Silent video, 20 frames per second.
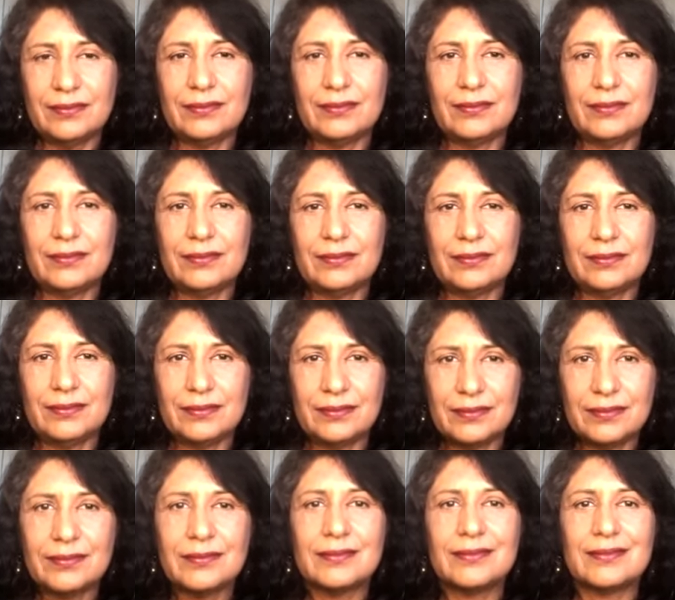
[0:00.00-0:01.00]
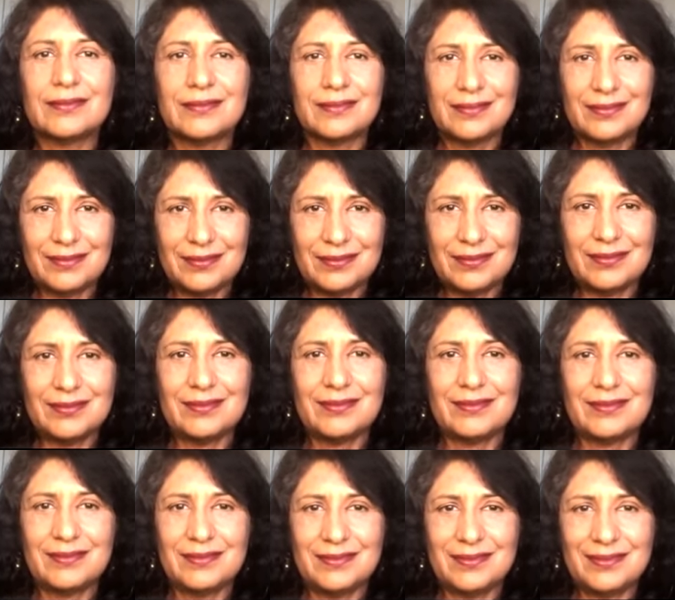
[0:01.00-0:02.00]

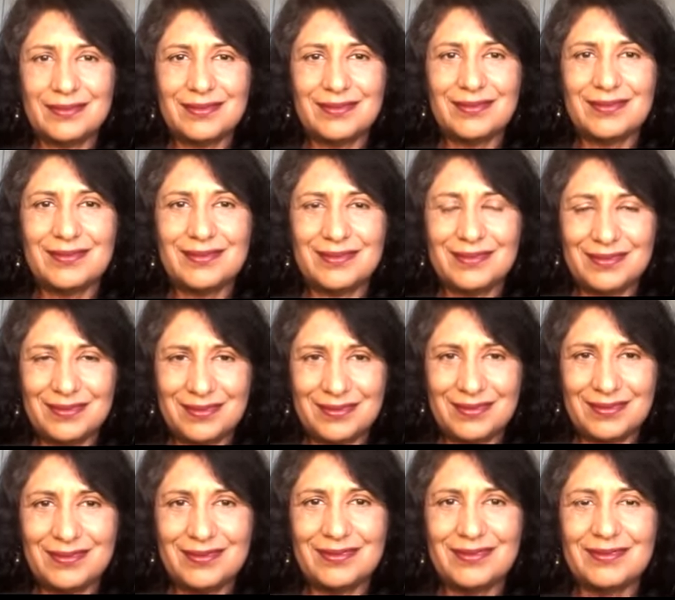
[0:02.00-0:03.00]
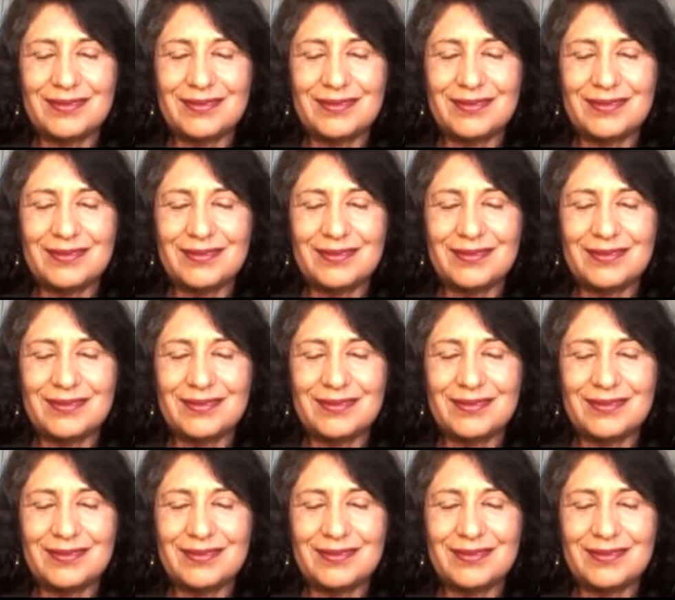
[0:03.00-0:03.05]
The person shown says nothing.